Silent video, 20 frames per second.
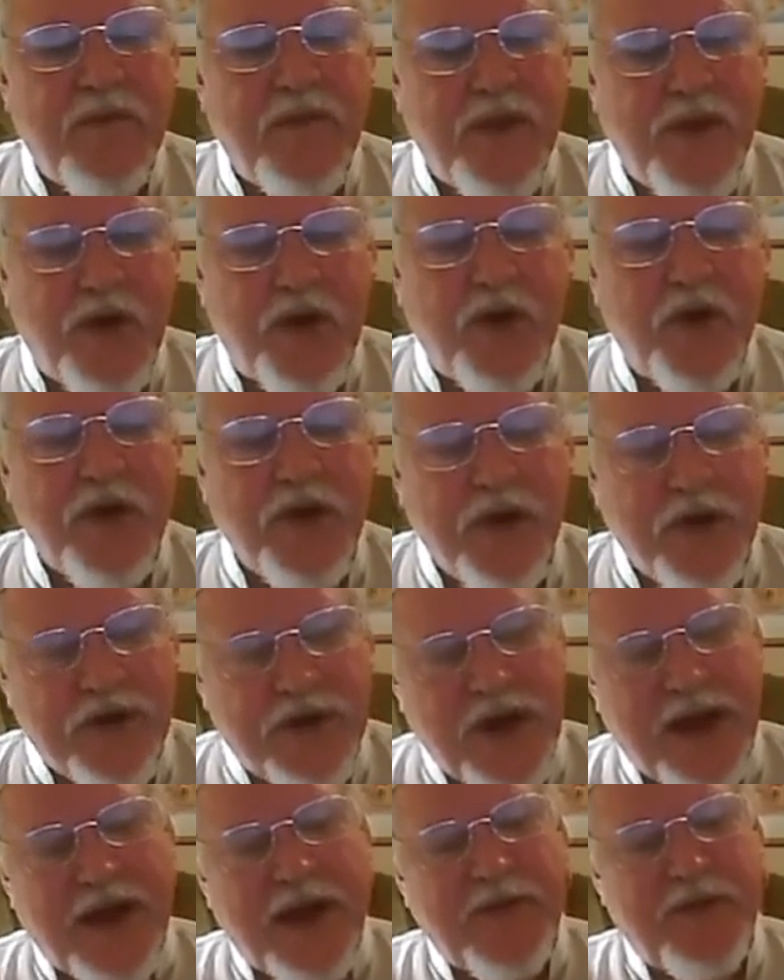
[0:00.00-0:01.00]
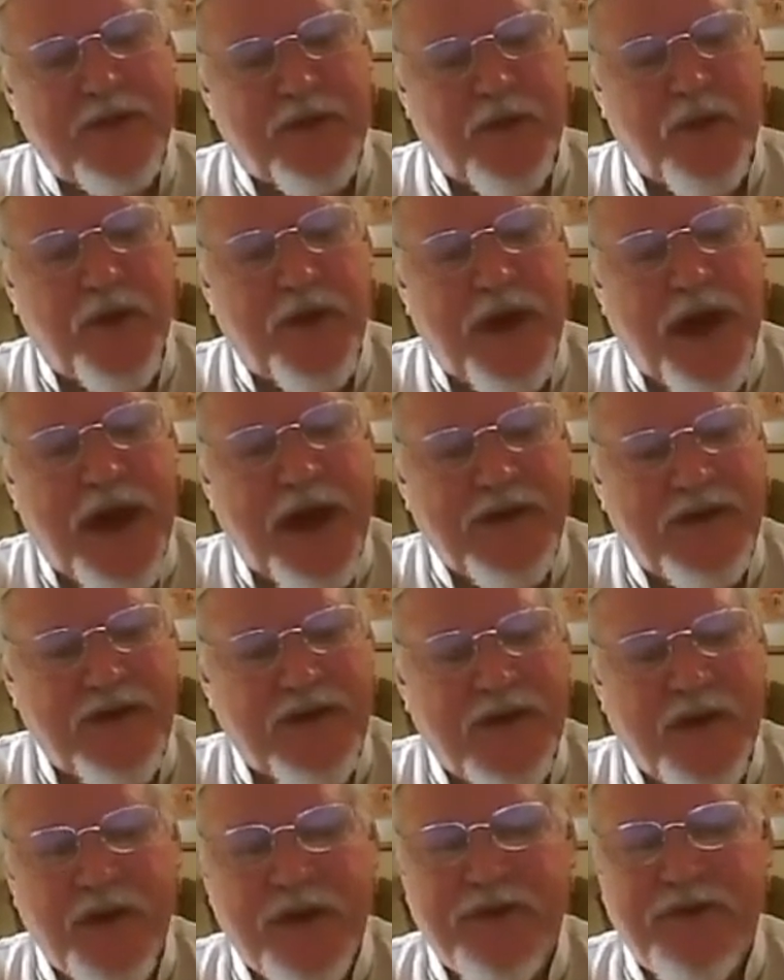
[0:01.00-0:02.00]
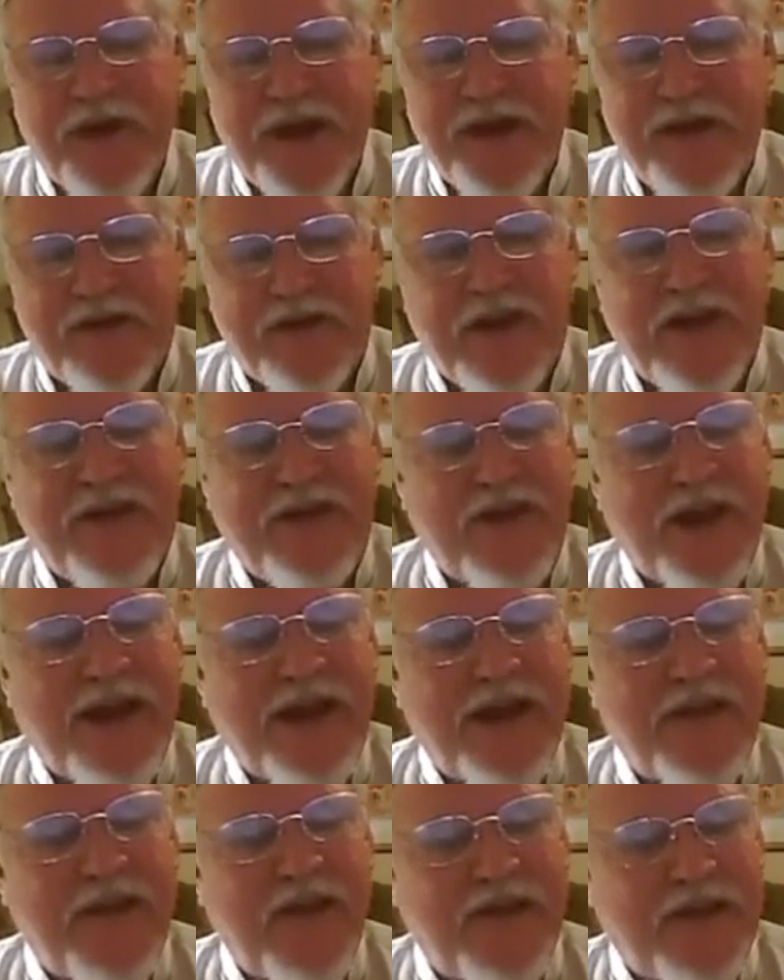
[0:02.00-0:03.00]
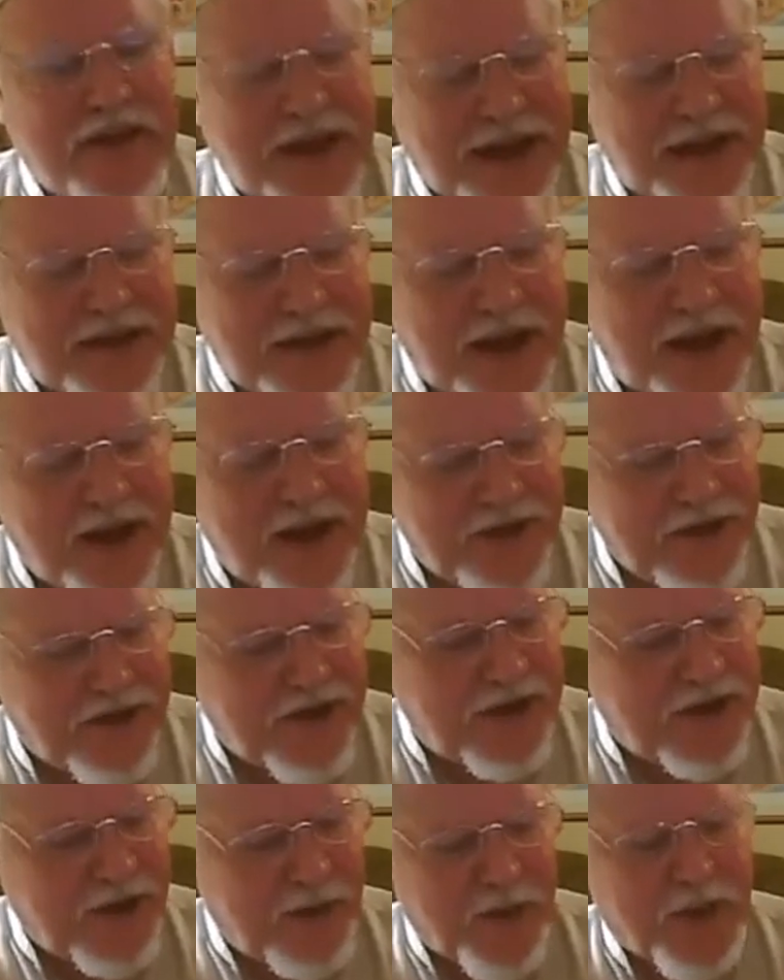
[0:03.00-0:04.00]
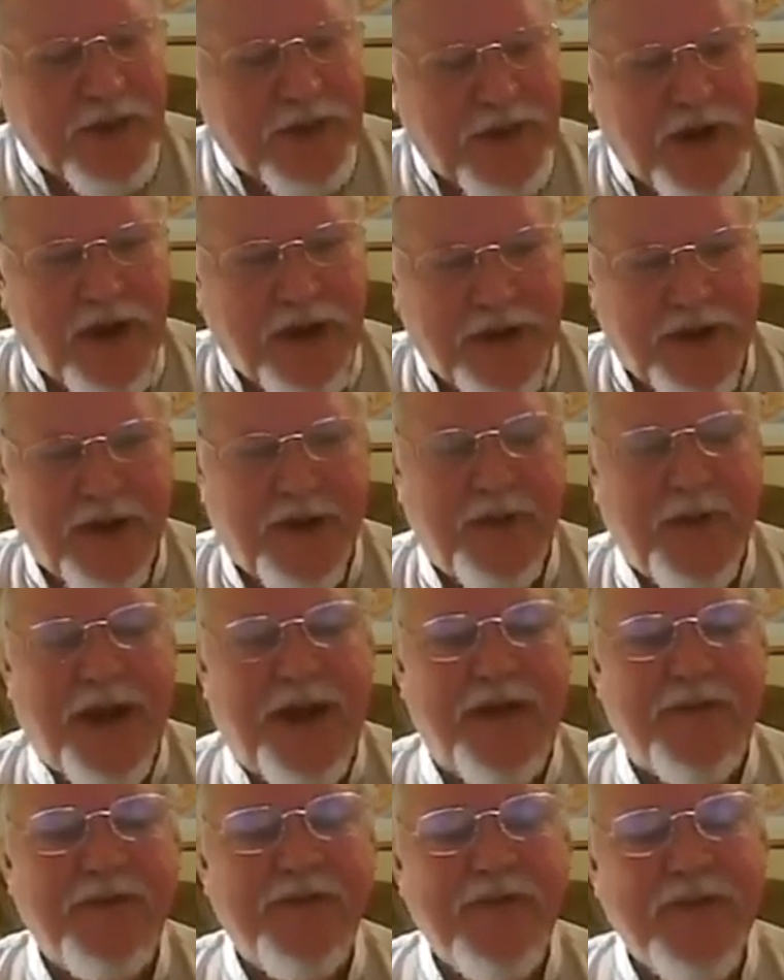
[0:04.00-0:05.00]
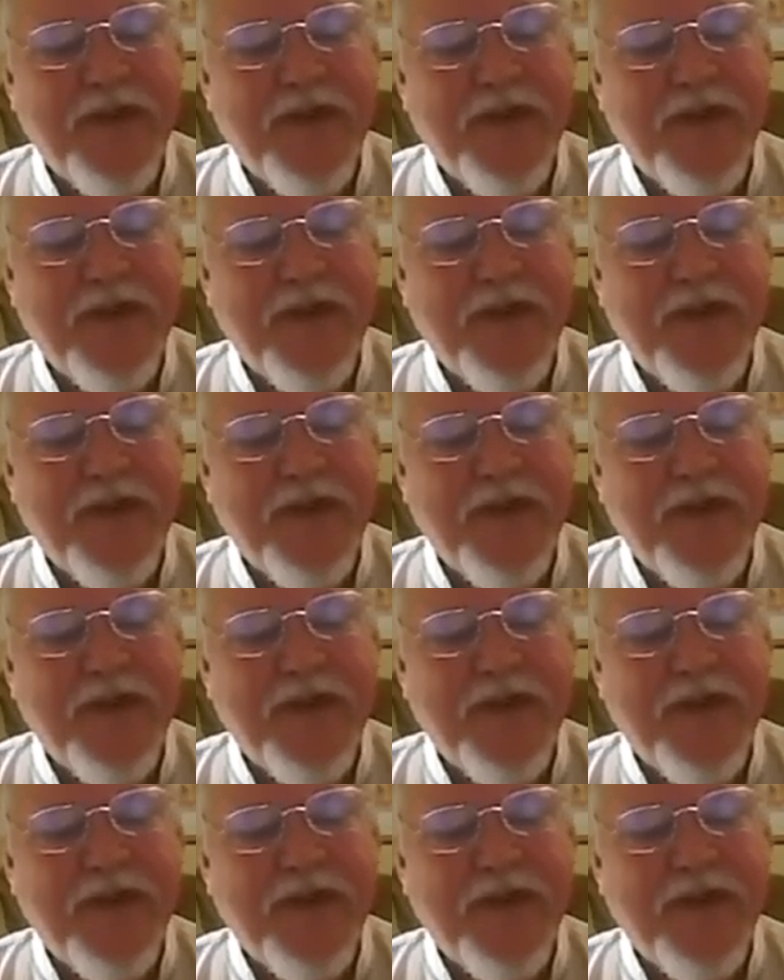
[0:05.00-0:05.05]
the earlier times were not so advanced, let's say, in the technology that we're talking about,